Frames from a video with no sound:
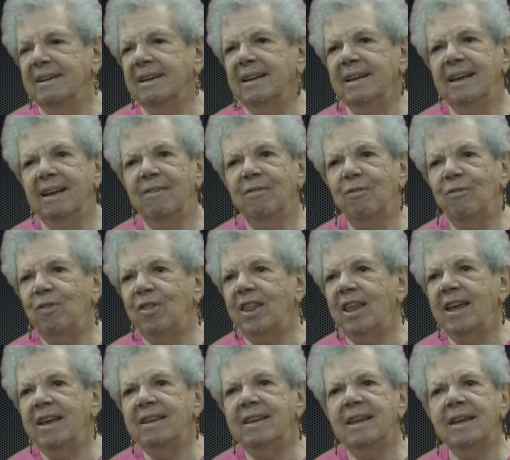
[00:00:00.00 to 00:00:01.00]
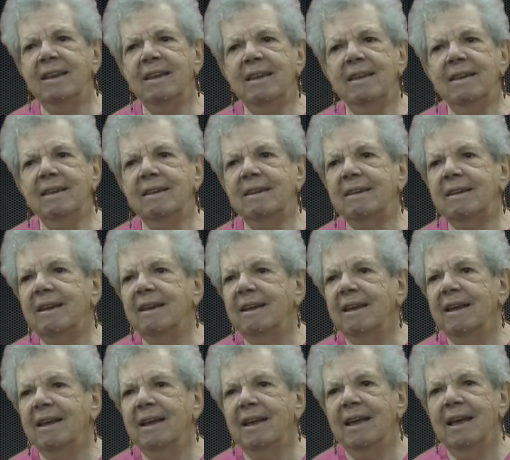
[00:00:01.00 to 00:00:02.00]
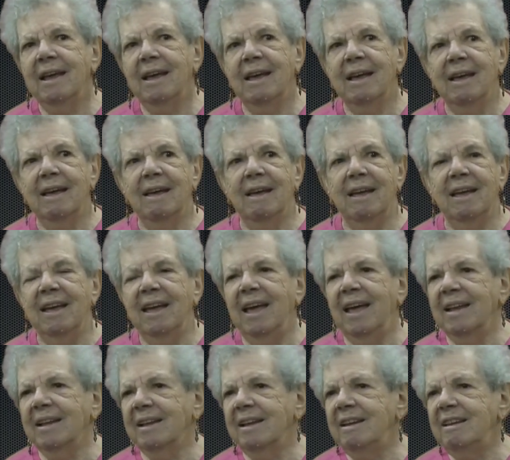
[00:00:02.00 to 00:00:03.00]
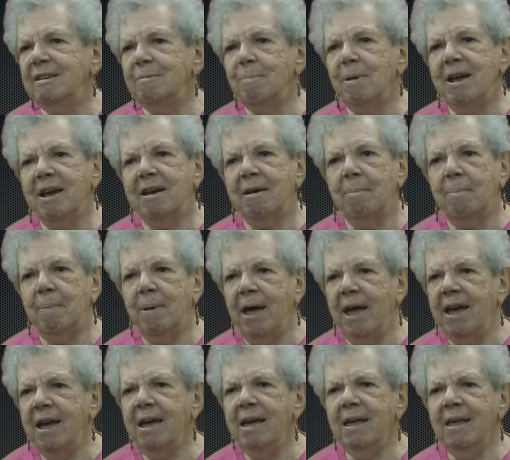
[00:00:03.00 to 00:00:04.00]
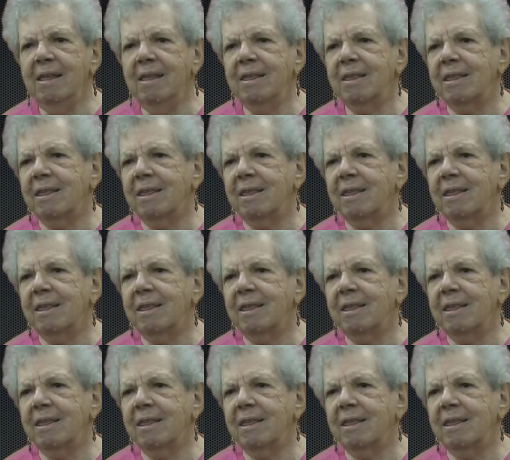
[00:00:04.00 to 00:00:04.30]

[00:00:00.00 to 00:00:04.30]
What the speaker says: If they didn't at least make a path,